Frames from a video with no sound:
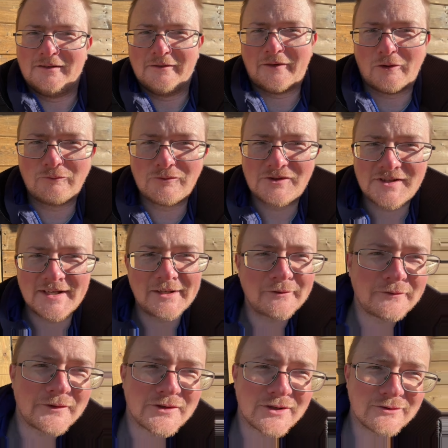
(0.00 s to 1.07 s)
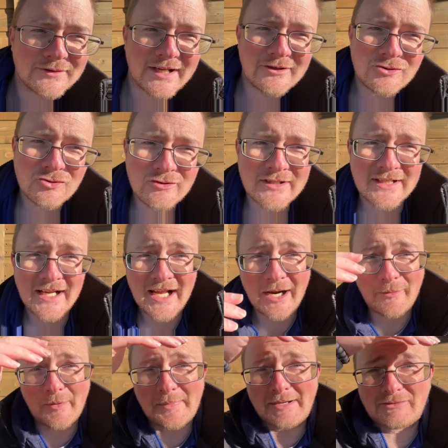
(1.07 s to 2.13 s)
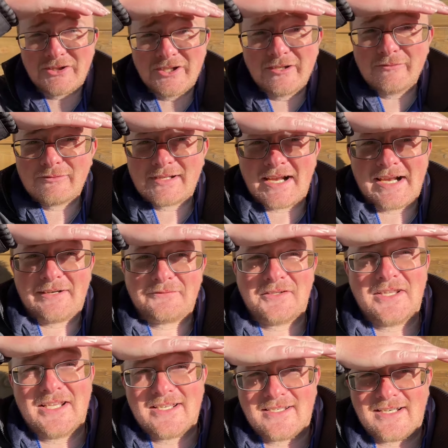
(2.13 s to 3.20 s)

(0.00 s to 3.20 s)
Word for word: Vault sealed for two centuries. I won't be able to use that after this,